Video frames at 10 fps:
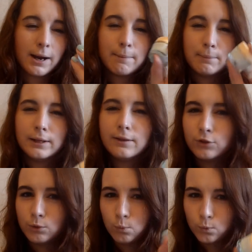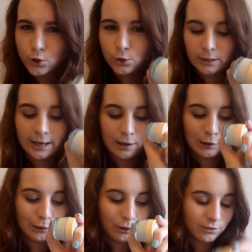but I believe you do get a
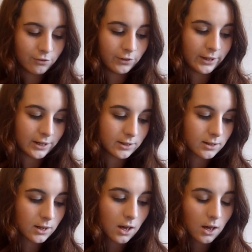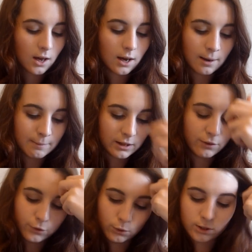lot for this in the
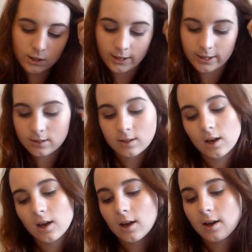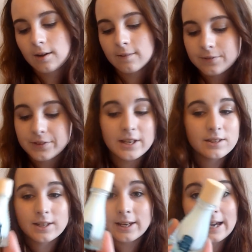full size.
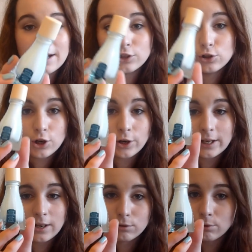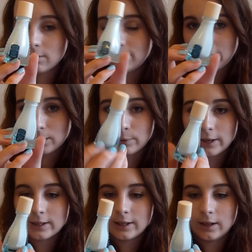This, again, you don't get through it very
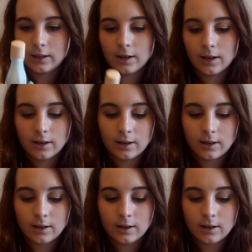quickly.